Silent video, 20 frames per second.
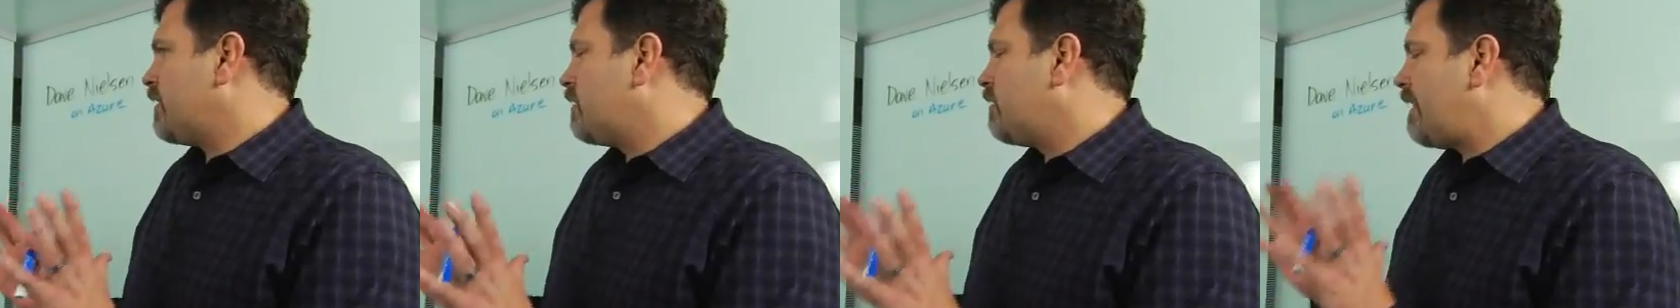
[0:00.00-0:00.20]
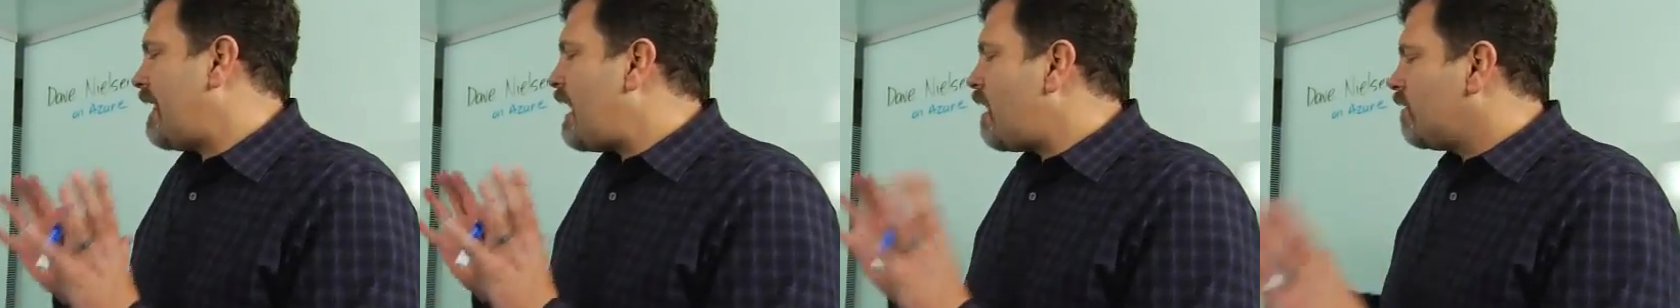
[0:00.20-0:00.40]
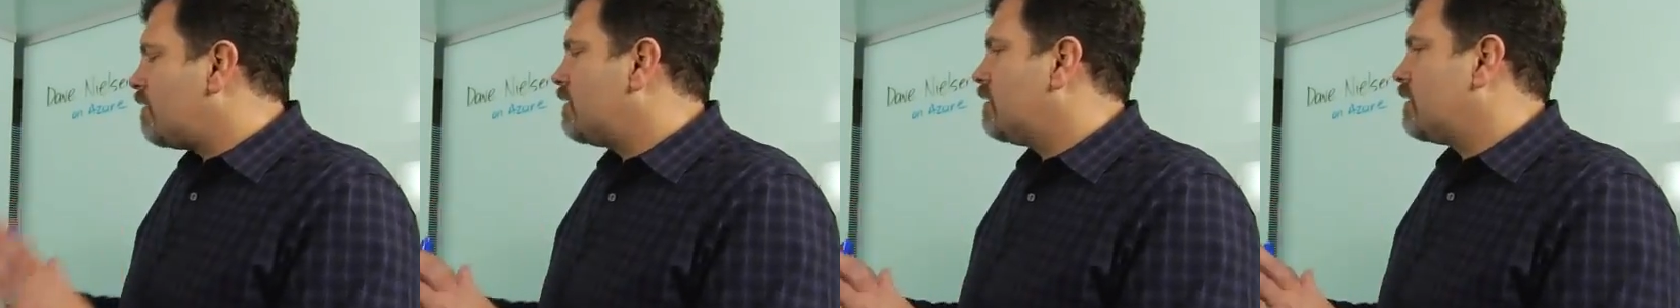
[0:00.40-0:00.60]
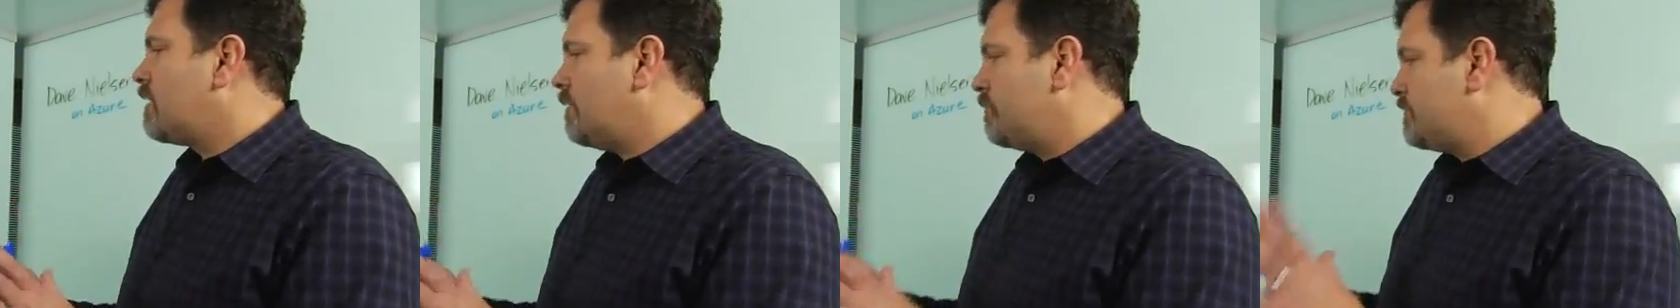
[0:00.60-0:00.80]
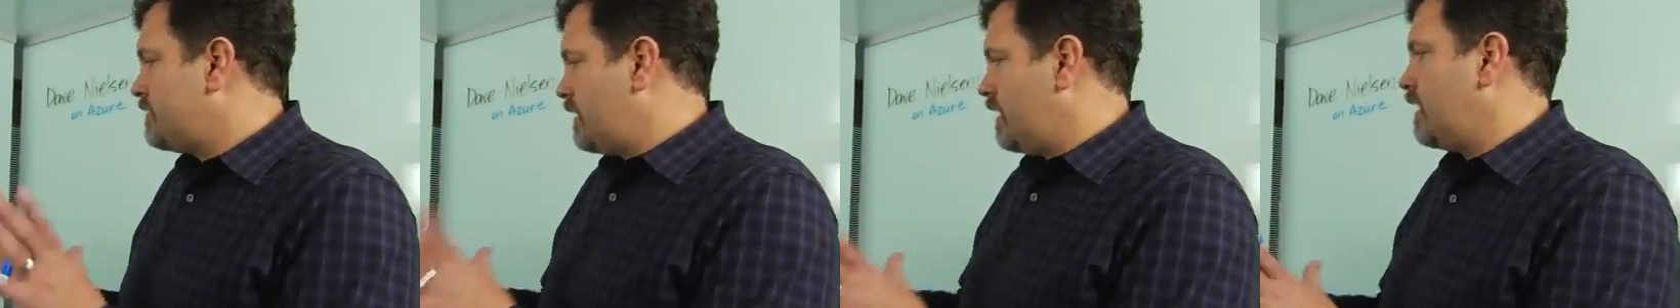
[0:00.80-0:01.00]
when the cloud
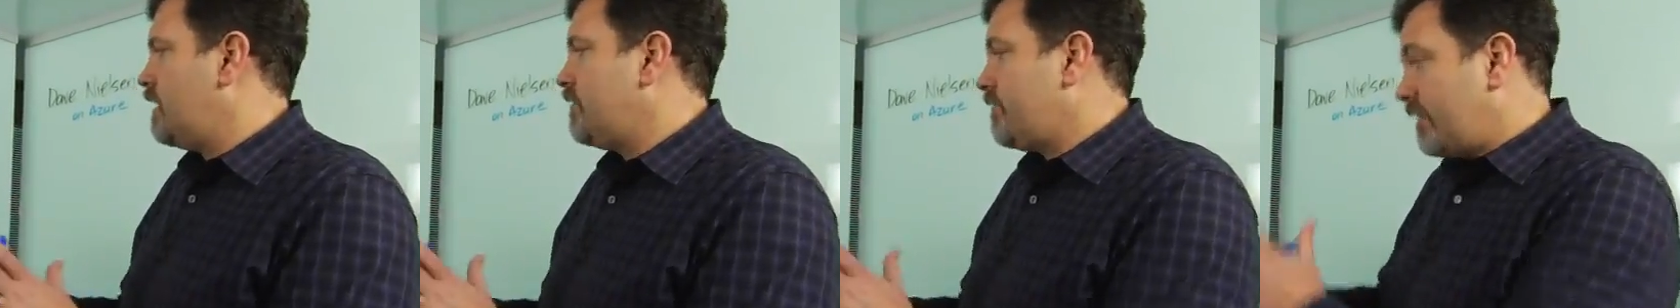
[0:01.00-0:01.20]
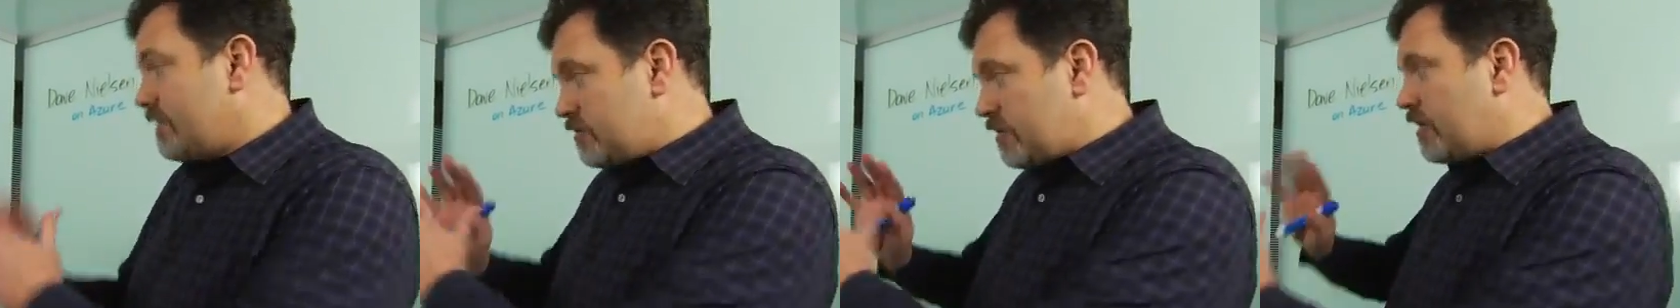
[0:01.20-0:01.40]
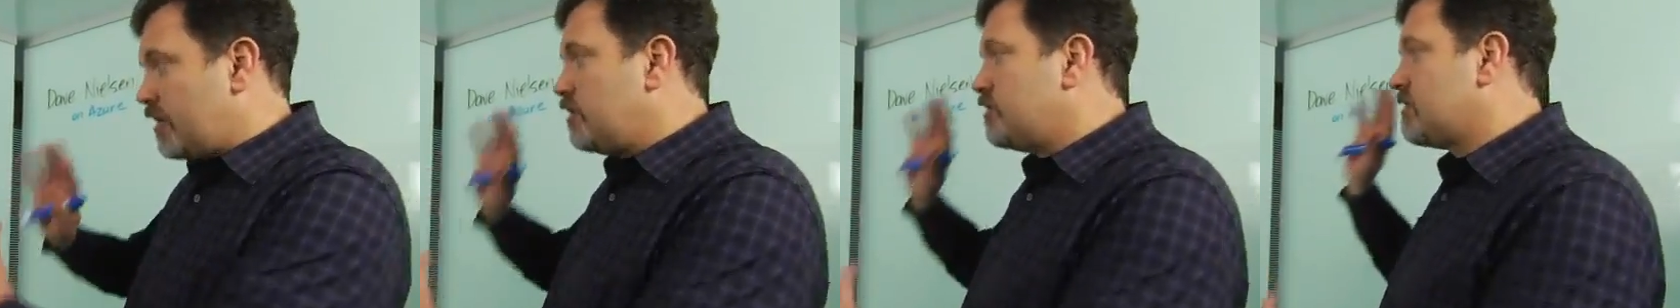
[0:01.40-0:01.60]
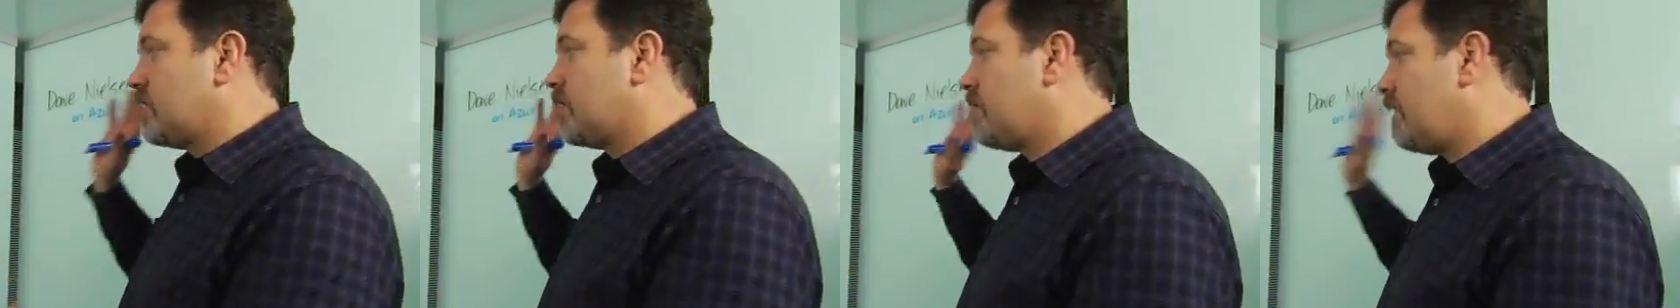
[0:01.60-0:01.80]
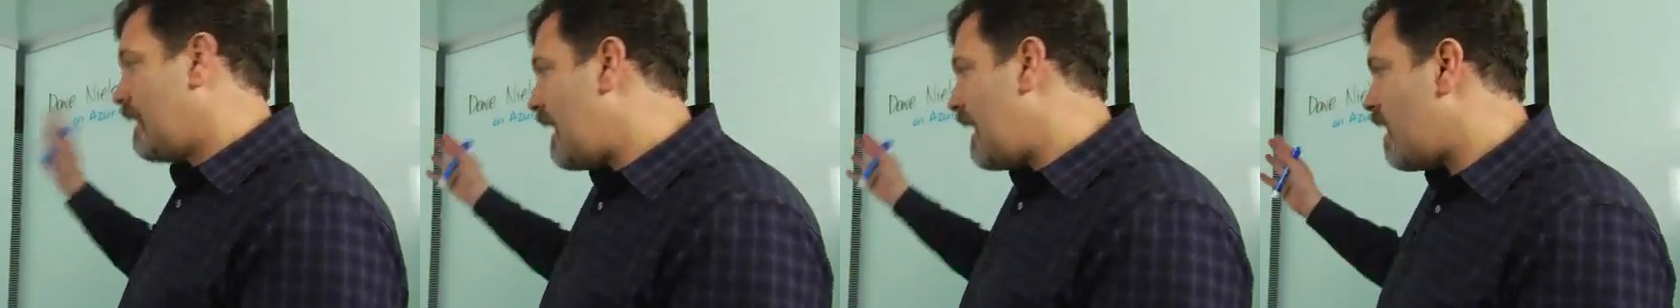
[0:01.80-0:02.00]
comes in, if they try to use the
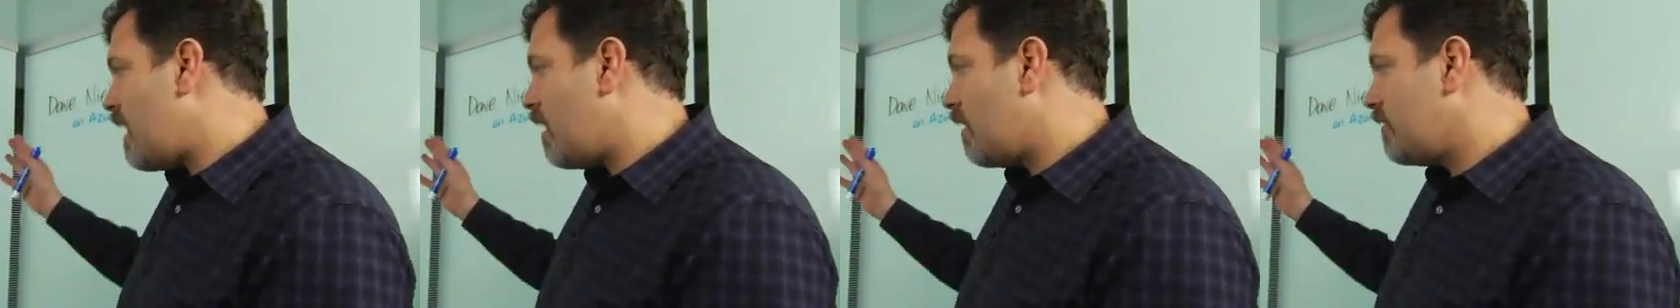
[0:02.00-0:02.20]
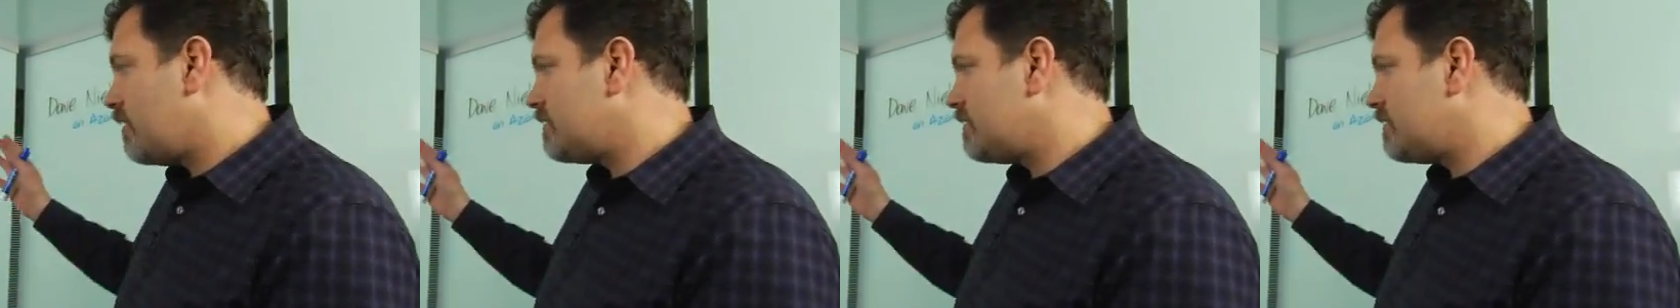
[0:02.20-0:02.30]
cloud,